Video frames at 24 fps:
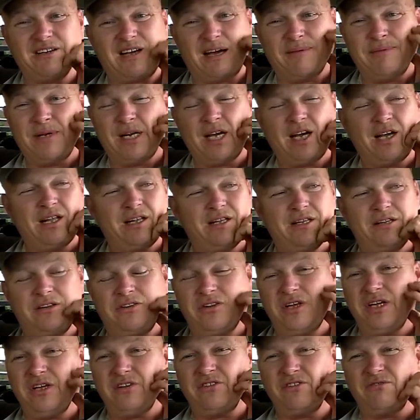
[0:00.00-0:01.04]
I mean, that
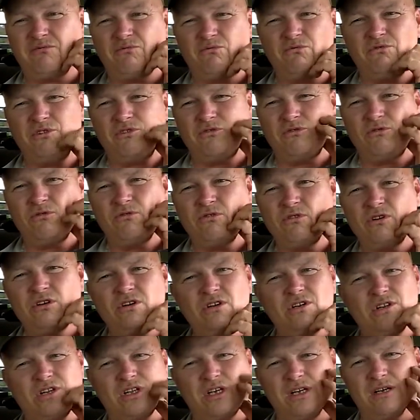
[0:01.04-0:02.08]
thing is
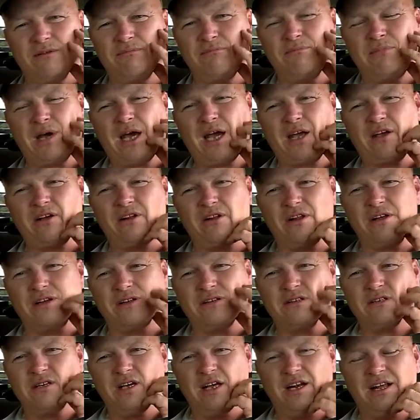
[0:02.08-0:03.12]
really immaculate,
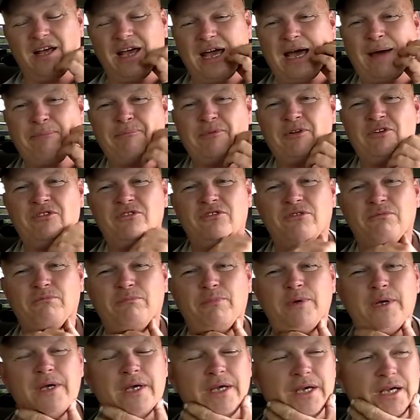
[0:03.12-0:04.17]
and it happens to
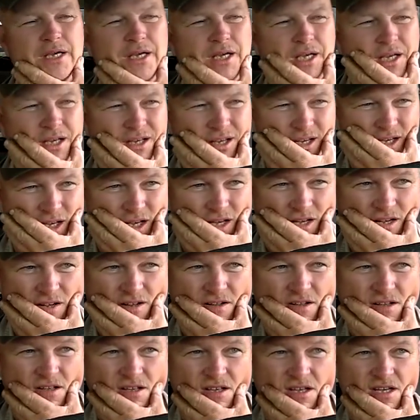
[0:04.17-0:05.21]
be
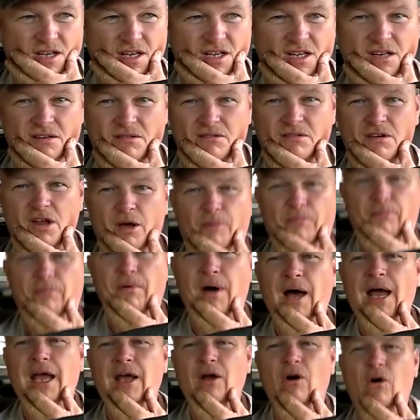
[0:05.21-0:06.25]
in
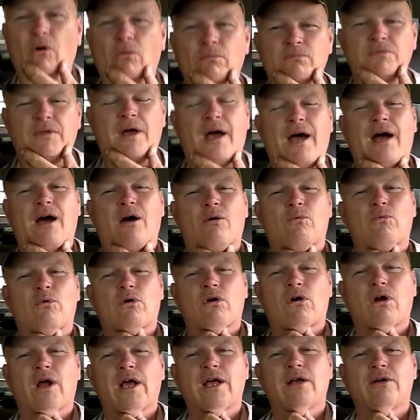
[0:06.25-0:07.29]
my hometown
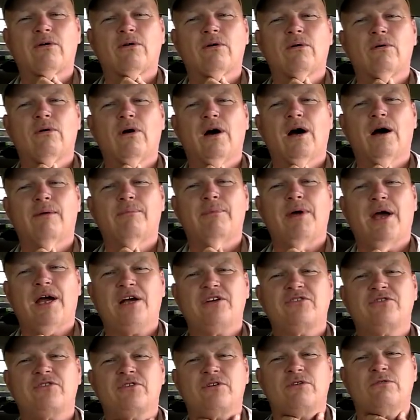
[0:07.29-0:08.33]
where I grew up,
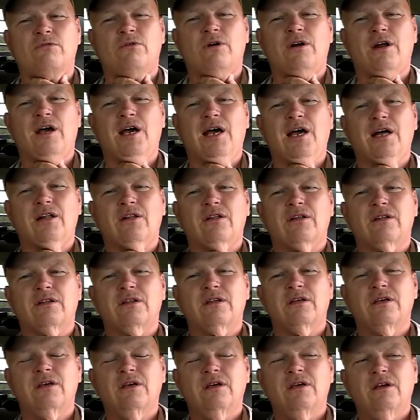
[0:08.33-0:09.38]
Exeter, Rhode Island,
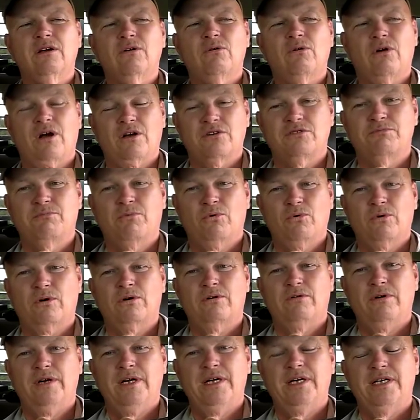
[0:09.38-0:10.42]
where I was born
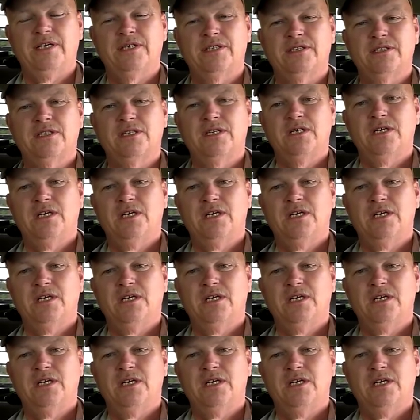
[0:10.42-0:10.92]
and raised.